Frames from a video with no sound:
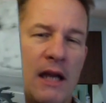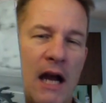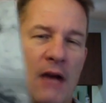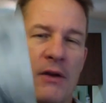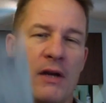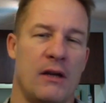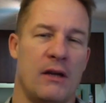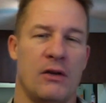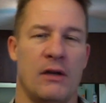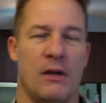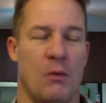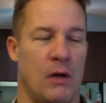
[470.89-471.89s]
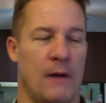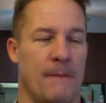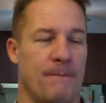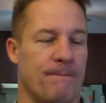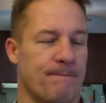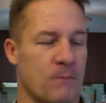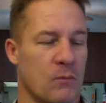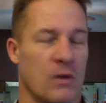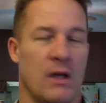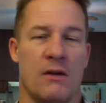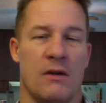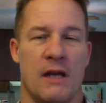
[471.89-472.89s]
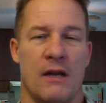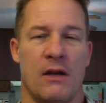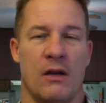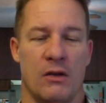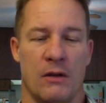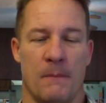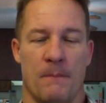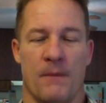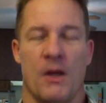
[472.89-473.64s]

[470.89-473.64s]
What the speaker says: How are you going to do it? Well, here's how you're going to do it.